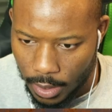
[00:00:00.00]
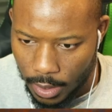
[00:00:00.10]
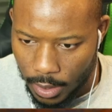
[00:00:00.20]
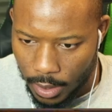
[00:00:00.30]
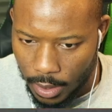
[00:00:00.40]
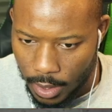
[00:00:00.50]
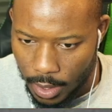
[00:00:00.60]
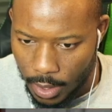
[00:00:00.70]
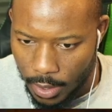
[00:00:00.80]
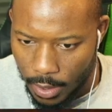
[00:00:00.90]

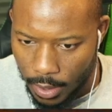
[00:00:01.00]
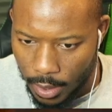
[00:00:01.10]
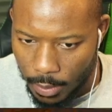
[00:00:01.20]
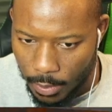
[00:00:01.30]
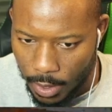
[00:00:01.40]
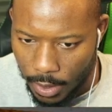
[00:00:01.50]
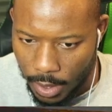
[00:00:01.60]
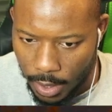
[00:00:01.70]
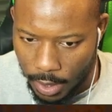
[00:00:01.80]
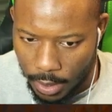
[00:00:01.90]
All right, come around
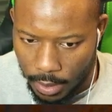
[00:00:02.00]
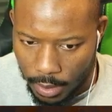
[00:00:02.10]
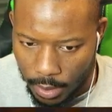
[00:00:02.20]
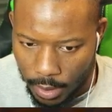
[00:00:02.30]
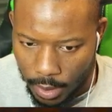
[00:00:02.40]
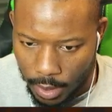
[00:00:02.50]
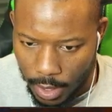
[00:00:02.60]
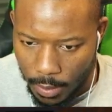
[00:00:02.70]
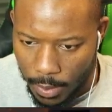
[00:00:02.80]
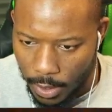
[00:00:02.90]
here.
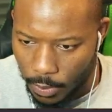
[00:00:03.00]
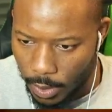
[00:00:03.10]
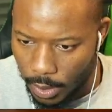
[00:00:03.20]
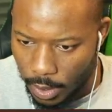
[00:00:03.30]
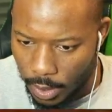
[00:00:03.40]
Yep, here's one.